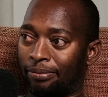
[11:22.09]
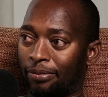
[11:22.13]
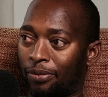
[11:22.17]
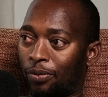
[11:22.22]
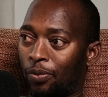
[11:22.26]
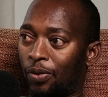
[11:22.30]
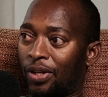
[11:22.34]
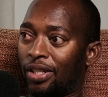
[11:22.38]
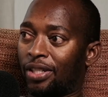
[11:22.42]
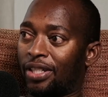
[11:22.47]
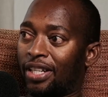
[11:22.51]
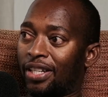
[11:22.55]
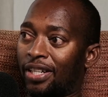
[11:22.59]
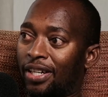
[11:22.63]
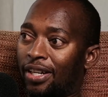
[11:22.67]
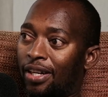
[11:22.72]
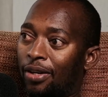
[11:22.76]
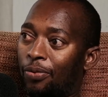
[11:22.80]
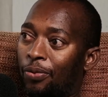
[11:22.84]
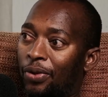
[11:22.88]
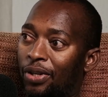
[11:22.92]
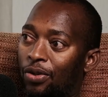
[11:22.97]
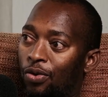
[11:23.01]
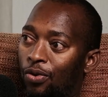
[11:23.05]
When generally
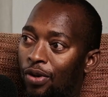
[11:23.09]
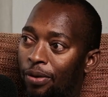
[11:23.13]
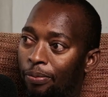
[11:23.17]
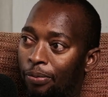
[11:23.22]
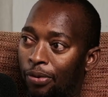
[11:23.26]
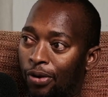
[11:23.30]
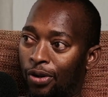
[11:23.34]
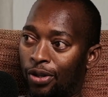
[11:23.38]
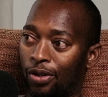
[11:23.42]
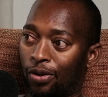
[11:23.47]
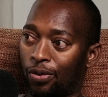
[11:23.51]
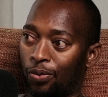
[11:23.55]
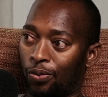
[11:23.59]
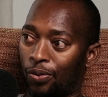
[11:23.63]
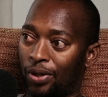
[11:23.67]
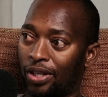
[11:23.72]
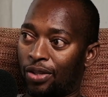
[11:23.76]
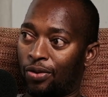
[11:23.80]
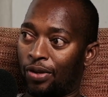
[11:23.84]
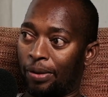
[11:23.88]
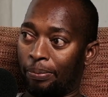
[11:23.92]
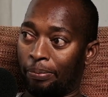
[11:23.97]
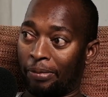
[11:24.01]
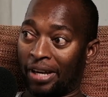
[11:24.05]
when you are born, when
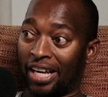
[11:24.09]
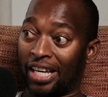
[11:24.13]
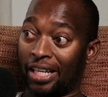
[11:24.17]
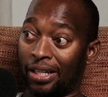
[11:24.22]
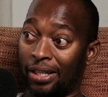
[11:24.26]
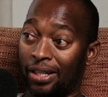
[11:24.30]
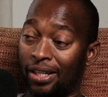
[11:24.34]
you are made,